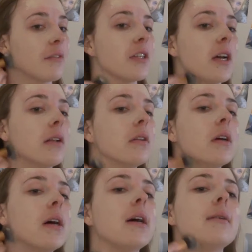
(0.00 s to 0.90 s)
of tell.
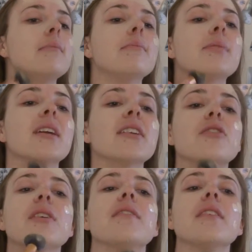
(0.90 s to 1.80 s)
But I
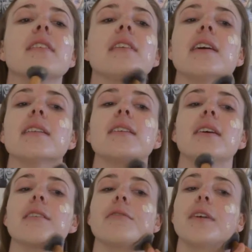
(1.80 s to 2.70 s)
do have a slightly
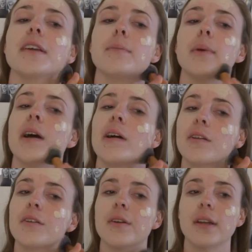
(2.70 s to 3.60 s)
darker face
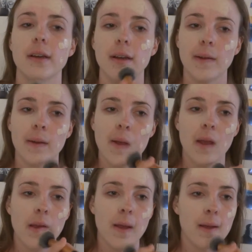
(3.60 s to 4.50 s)
powder, and I
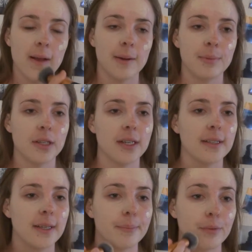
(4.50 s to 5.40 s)
apply
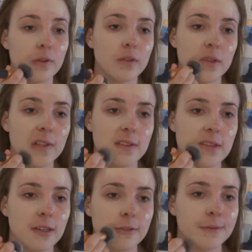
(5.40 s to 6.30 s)
like bronzer and
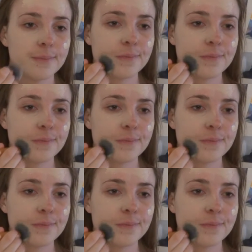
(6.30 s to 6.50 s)
stuff.